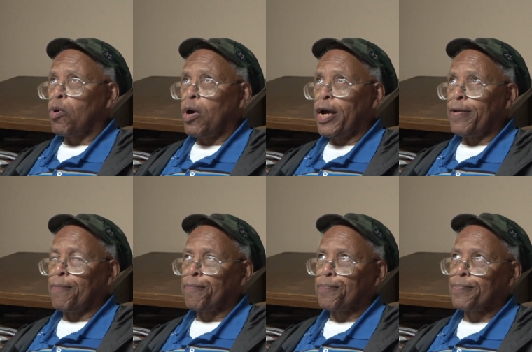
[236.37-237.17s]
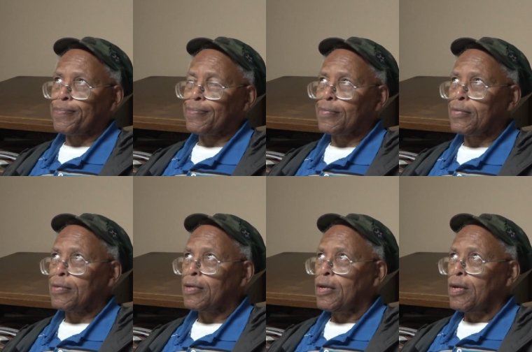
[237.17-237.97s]
brought
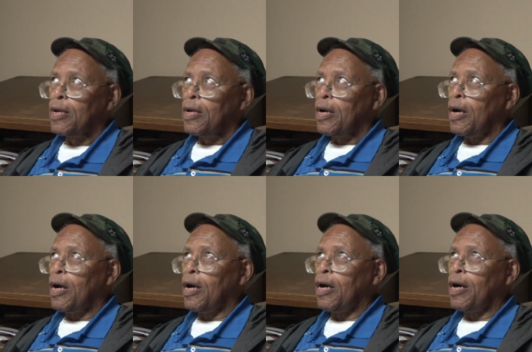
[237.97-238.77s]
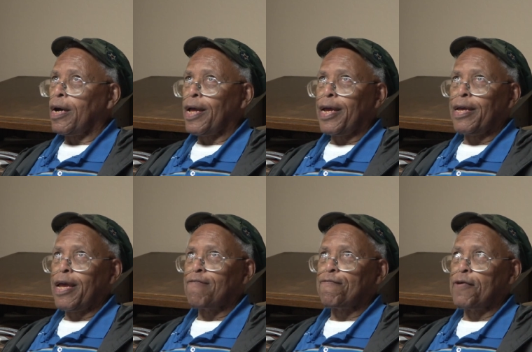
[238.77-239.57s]
uh,
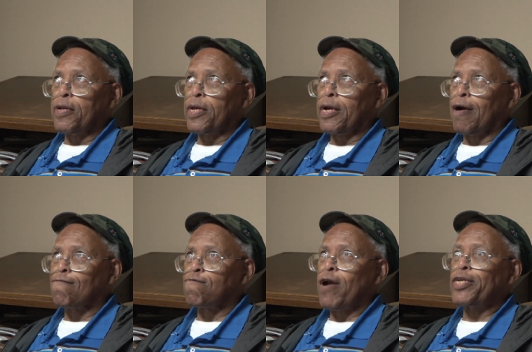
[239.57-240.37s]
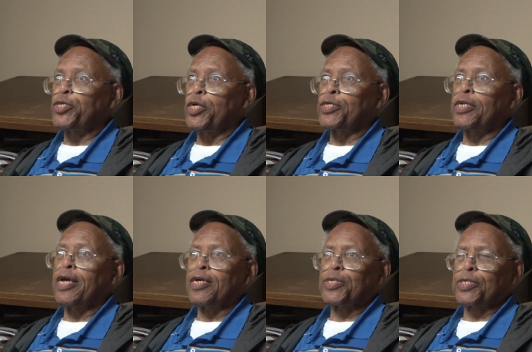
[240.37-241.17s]
a, a feeling of
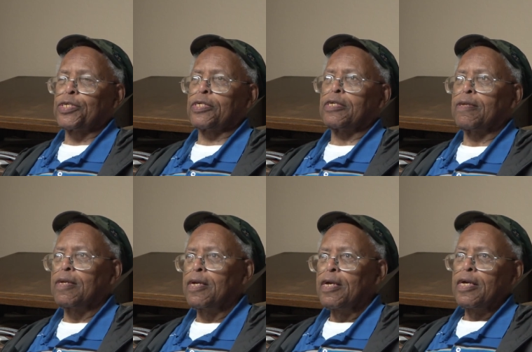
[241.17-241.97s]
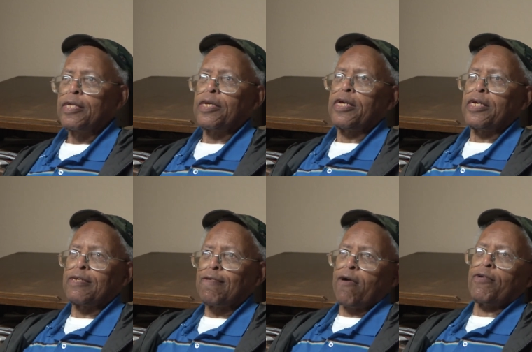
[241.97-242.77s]
wretchedness to
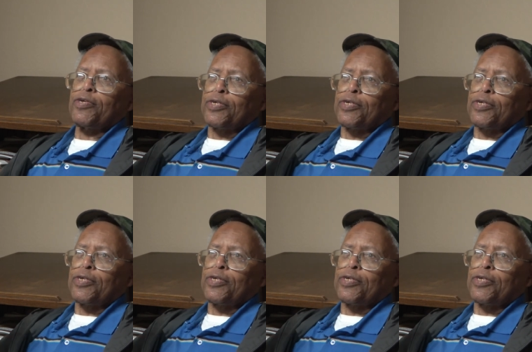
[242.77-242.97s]
his very